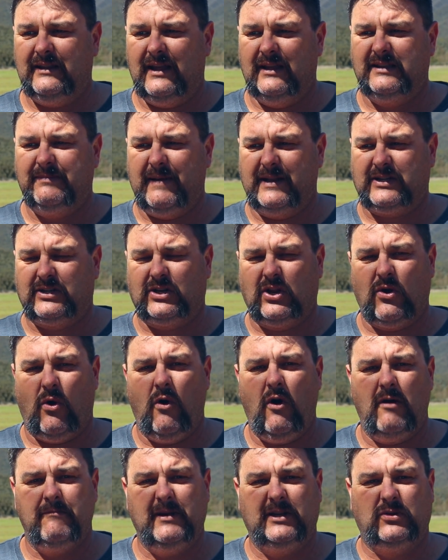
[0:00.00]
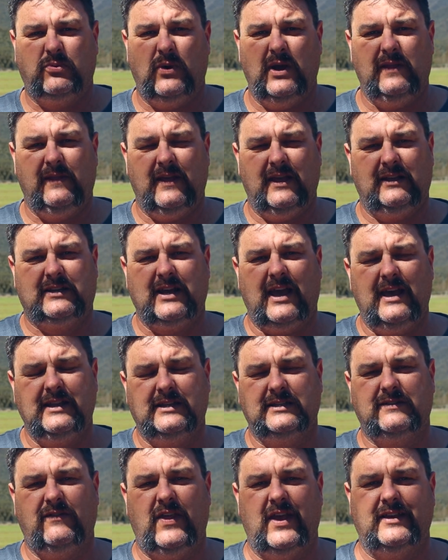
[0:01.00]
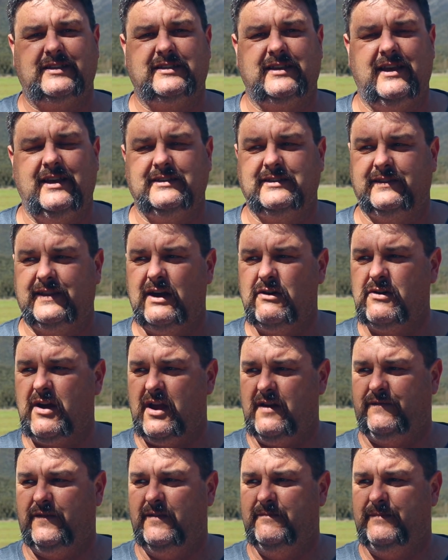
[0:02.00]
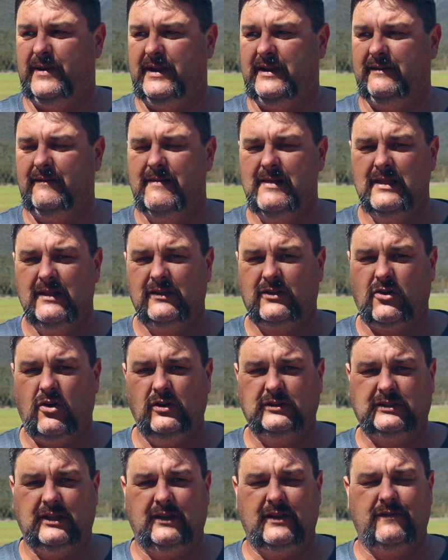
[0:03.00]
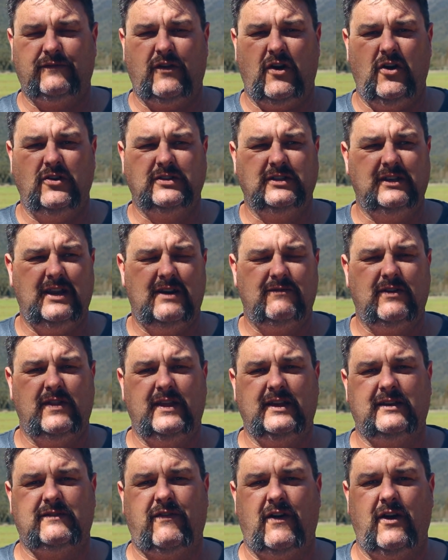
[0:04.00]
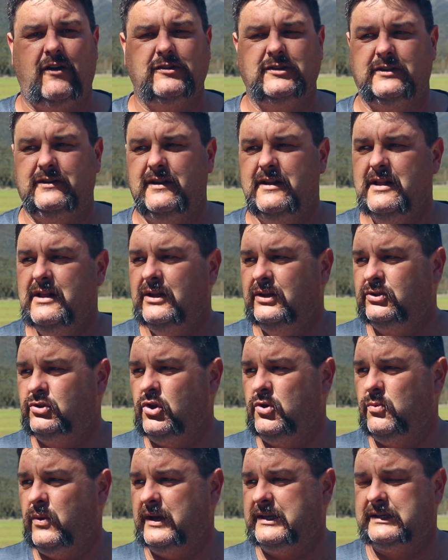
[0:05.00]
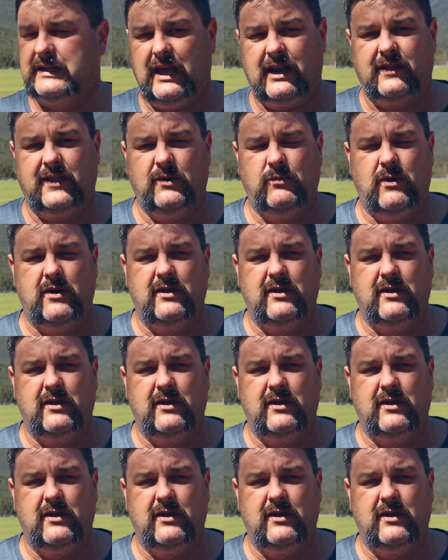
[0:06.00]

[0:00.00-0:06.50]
as much time between their changes of their season. They'll go from being constantly frozen, everything frozen, 2 weeks later they're